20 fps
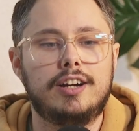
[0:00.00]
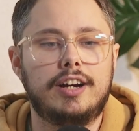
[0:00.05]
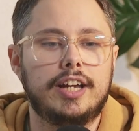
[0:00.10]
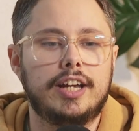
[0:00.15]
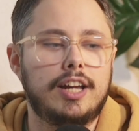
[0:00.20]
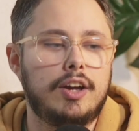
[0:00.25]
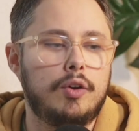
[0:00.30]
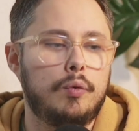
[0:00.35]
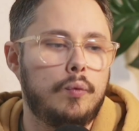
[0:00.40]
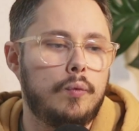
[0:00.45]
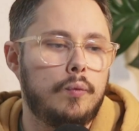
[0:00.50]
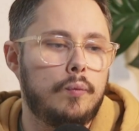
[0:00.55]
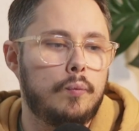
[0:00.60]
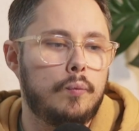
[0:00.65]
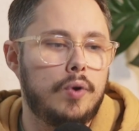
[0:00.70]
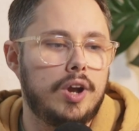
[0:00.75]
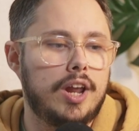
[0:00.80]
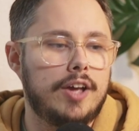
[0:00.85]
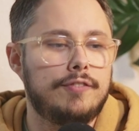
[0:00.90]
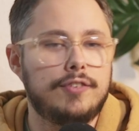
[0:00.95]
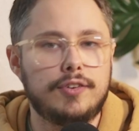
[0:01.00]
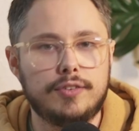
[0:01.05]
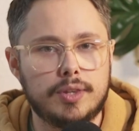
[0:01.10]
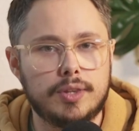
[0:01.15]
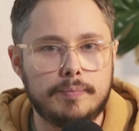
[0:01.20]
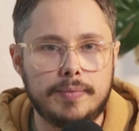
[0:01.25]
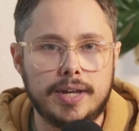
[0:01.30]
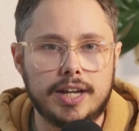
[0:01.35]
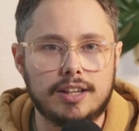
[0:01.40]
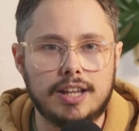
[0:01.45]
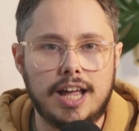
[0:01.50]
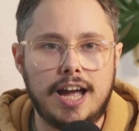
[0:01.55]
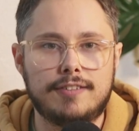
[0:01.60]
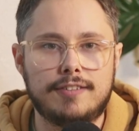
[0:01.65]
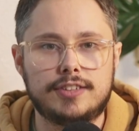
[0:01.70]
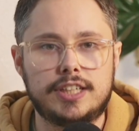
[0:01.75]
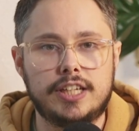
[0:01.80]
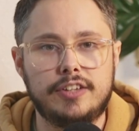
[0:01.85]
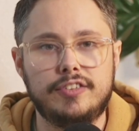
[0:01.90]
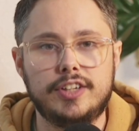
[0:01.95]
Like when I filmed the Big
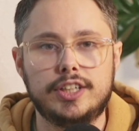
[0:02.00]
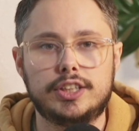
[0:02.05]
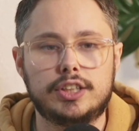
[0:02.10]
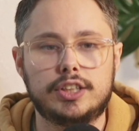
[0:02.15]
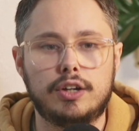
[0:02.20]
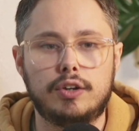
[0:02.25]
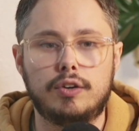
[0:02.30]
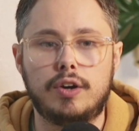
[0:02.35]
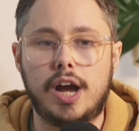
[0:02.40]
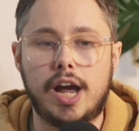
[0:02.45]
Laugh TV show,